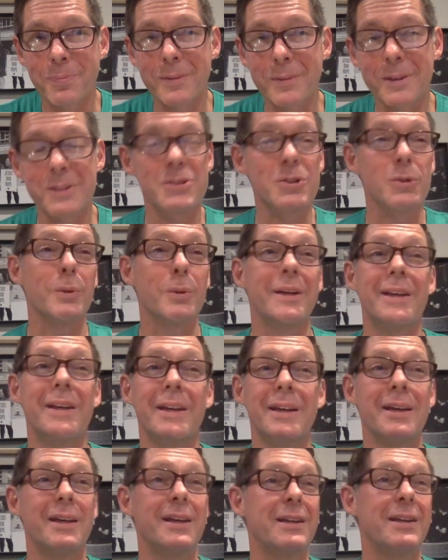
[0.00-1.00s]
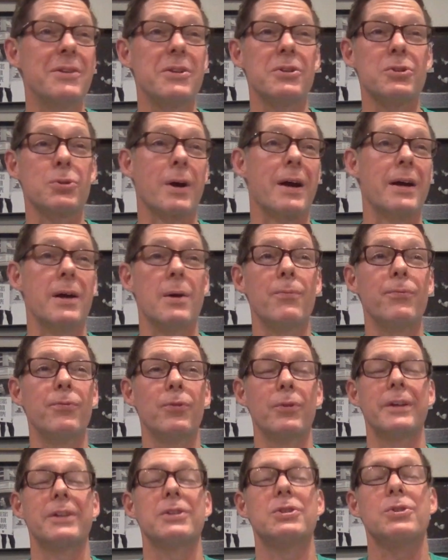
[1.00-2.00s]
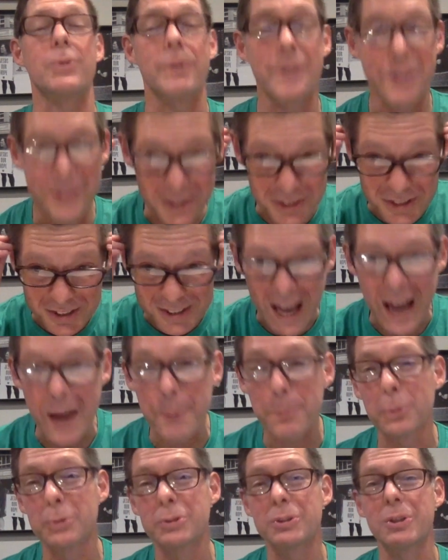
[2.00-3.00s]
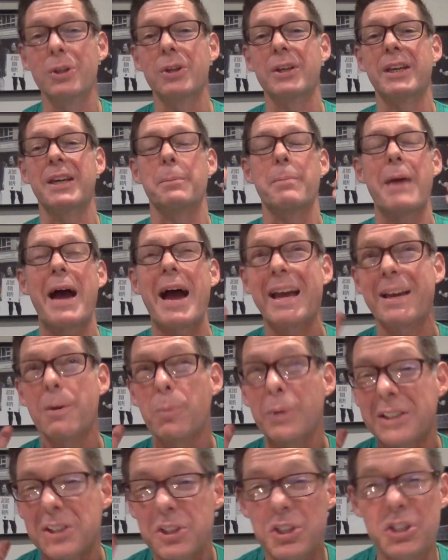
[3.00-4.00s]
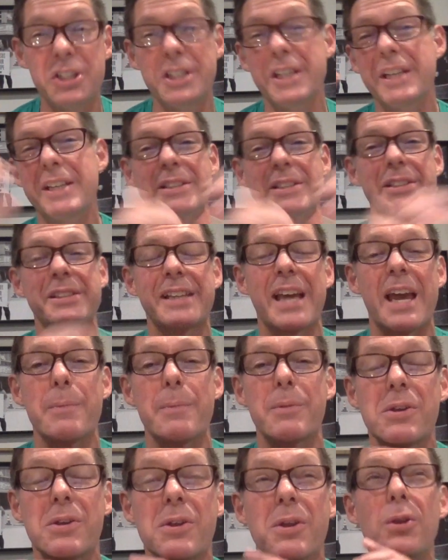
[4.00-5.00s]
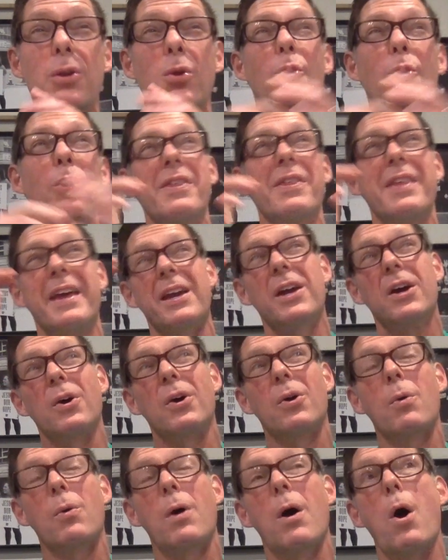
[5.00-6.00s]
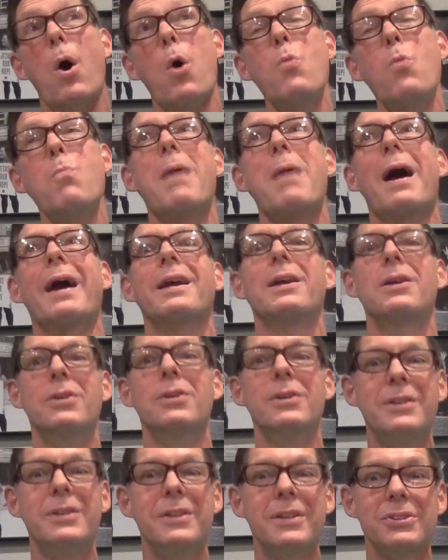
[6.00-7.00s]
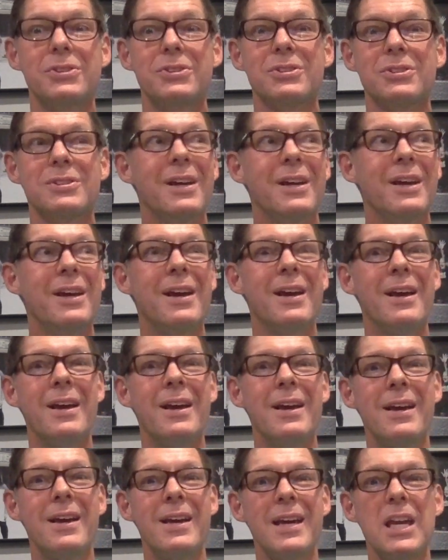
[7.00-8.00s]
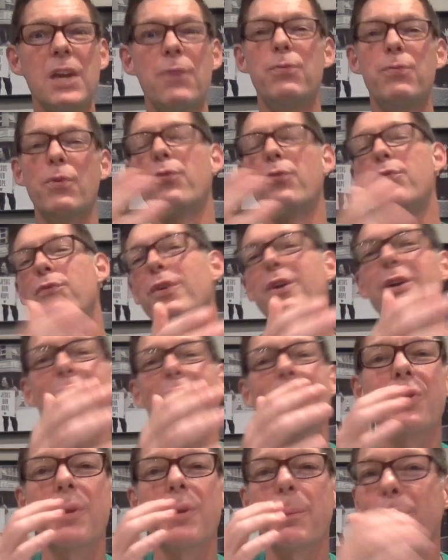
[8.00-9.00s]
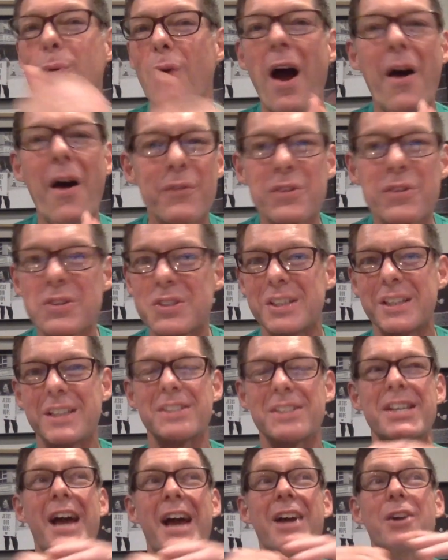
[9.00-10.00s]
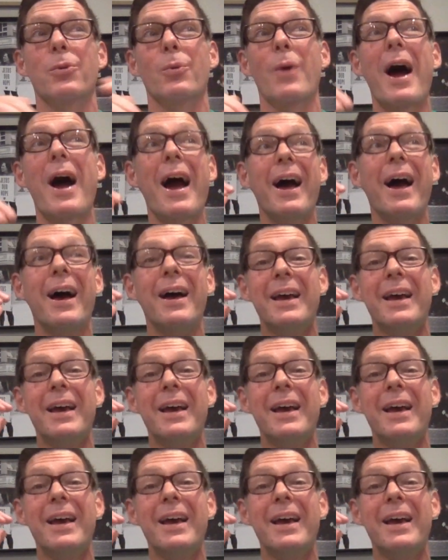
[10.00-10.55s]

So again, in the triumphal entry, the disciples looking back when Jesus came into the glory, they go, oh my goodness, he fulfilled the prophecy in Zechariah.